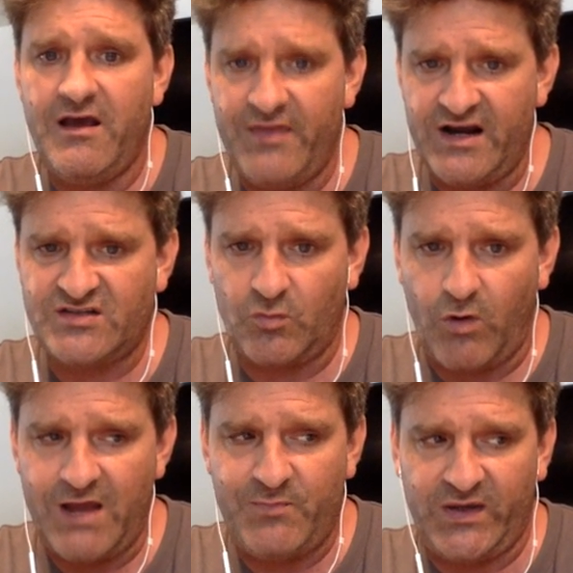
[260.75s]
and there's the
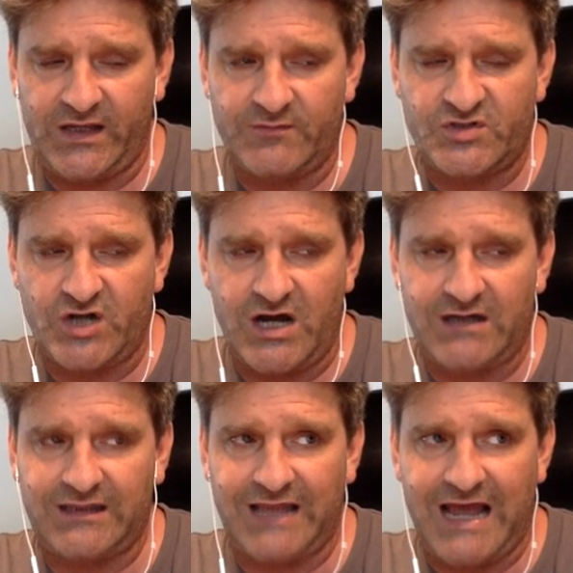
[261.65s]
white pickup
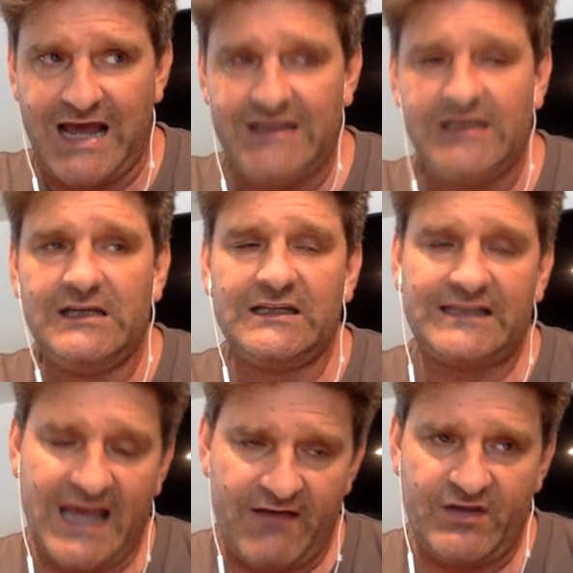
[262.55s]
truck that
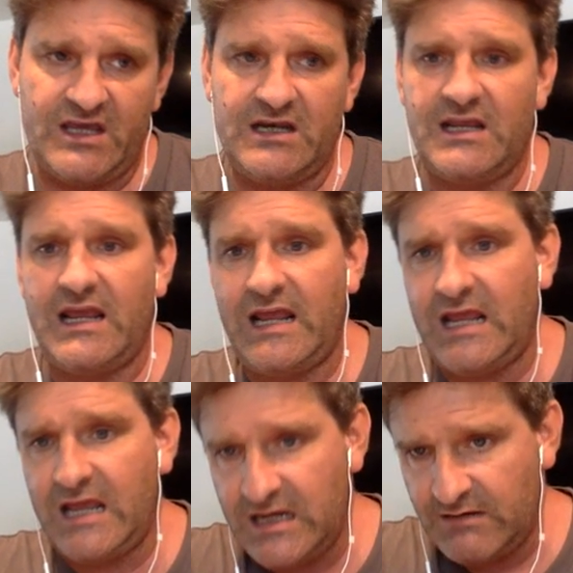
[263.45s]
Kevin
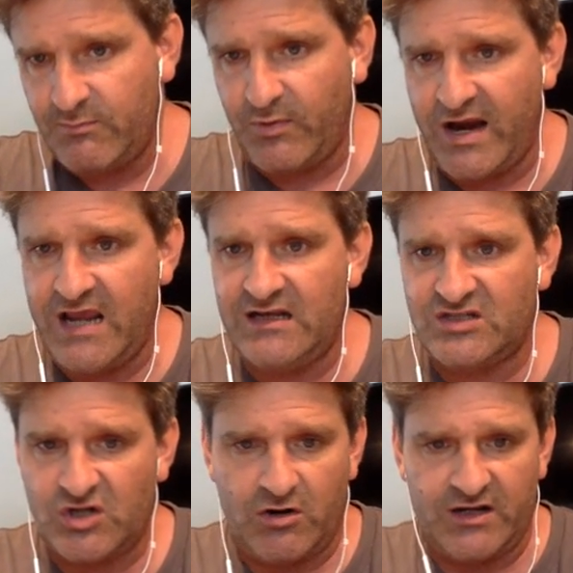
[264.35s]
and Brandon
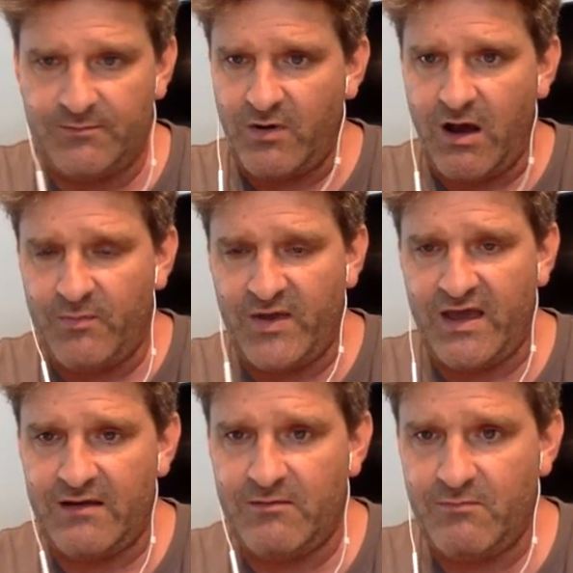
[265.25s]
showed up
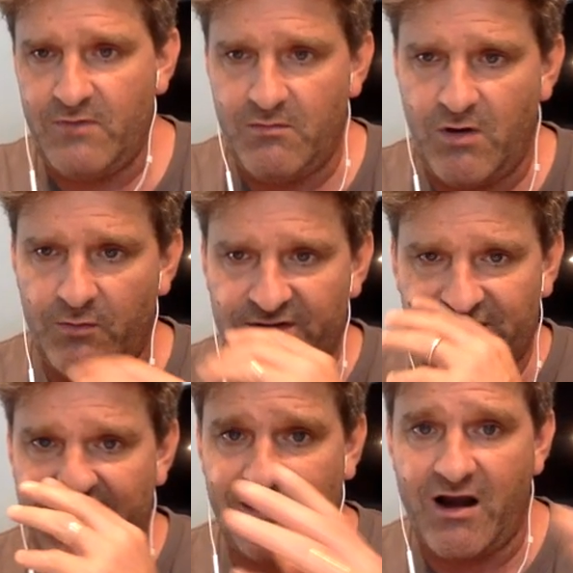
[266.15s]
at moments
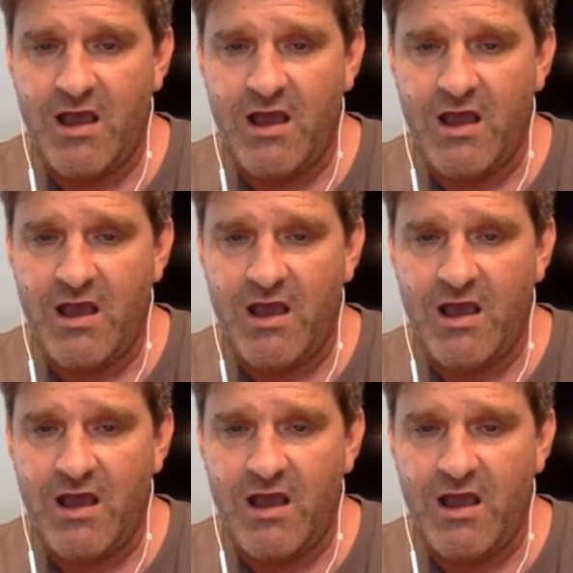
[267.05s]
later.